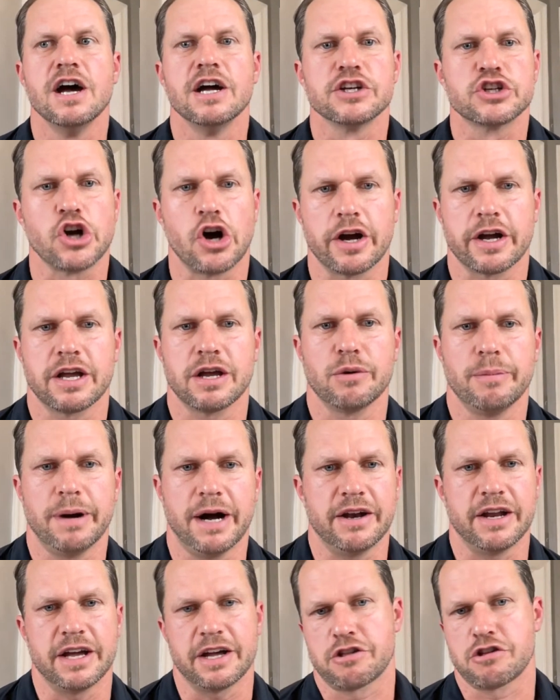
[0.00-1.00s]
talking
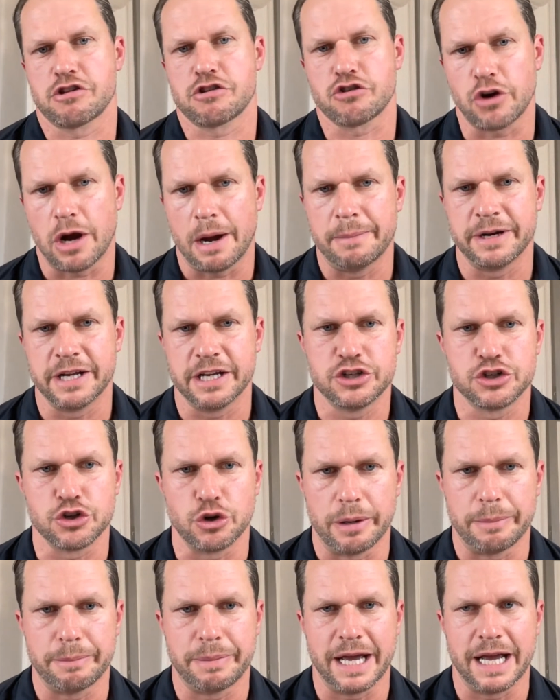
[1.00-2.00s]
about extremity
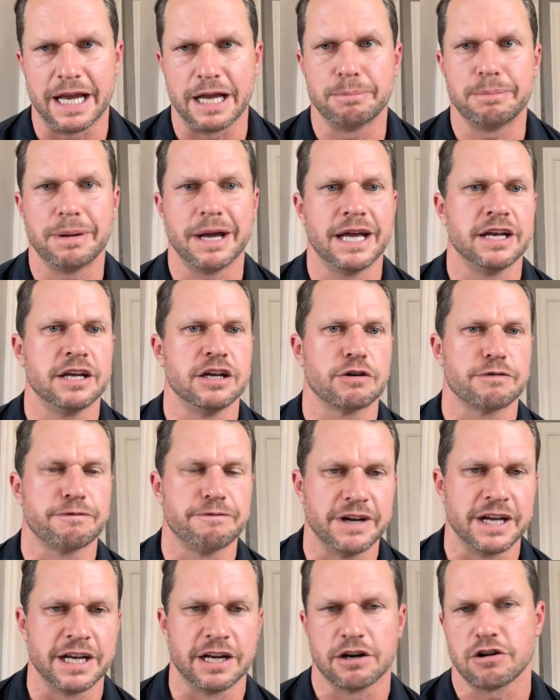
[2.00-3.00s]
joint pain, pain in your
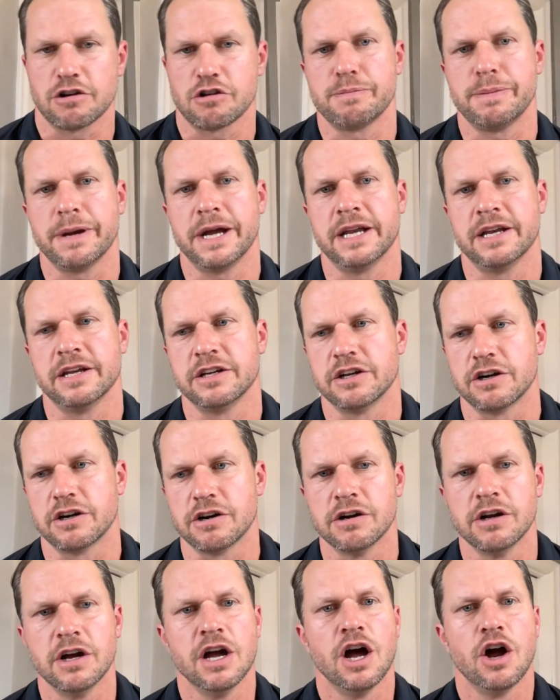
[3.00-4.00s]
fingers, pain in
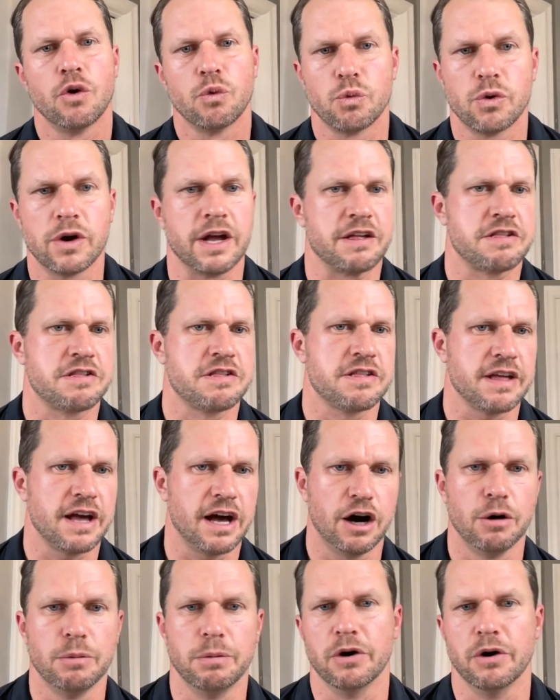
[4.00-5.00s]
your wrists,
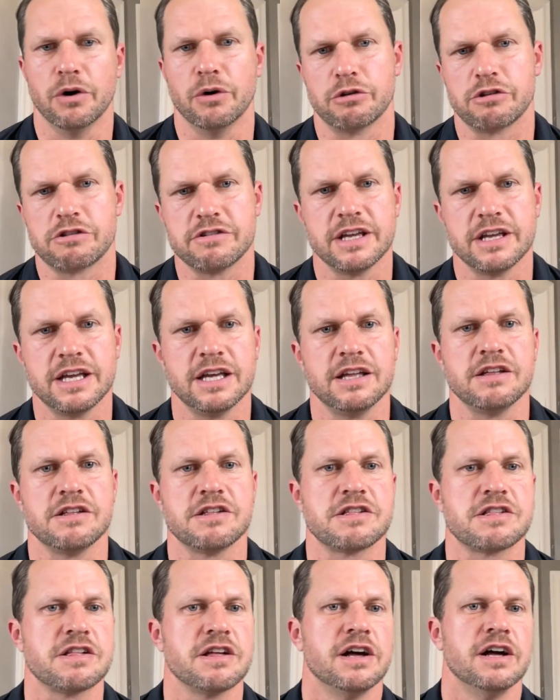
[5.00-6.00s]
elbows,
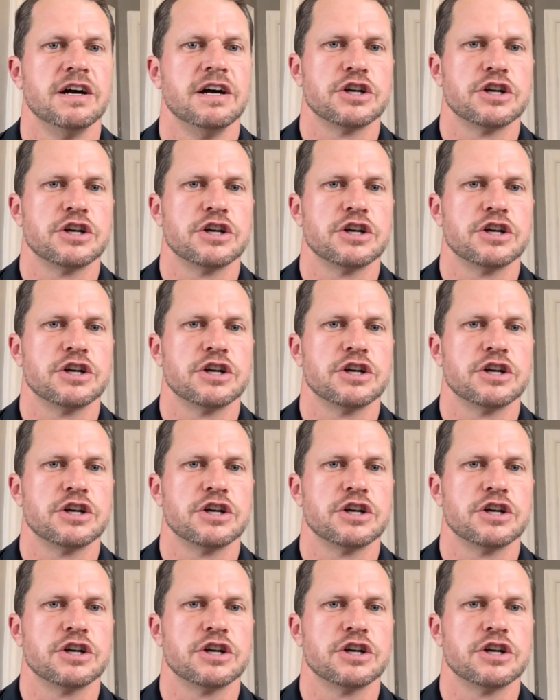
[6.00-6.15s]
knees,